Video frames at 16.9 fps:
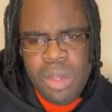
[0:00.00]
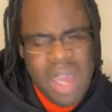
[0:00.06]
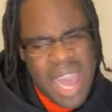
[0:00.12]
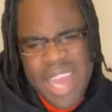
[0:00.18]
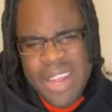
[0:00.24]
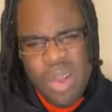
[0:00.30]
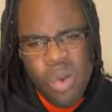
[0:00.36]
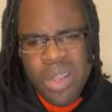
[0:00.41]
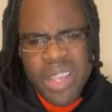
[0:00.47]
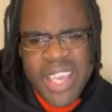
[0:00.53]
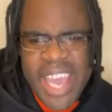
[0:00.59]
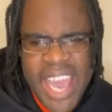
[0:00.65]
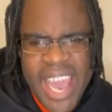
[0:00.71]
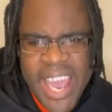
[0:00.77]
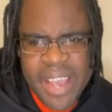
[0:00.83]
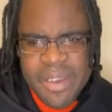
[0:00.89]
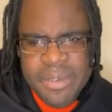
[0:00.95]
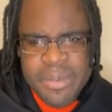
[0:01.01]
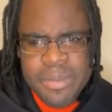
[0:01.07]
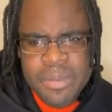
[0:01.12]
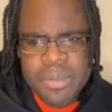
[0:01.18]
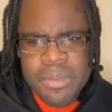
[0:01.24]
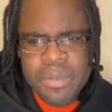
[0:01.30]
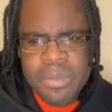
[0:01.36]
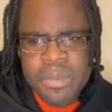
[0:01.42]
I don't care,
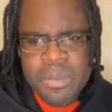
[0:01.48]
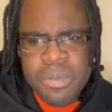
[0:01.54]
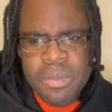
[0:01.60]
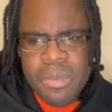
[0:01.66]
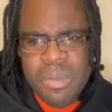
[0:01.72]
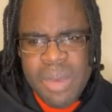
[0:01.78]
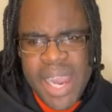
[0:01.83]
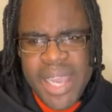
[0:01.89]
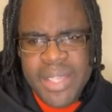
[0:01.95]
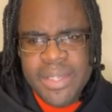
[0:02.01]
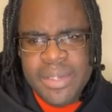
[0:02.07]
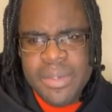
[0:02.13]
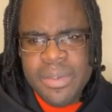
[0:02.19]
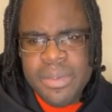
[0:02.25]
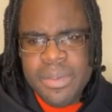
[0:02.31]
right?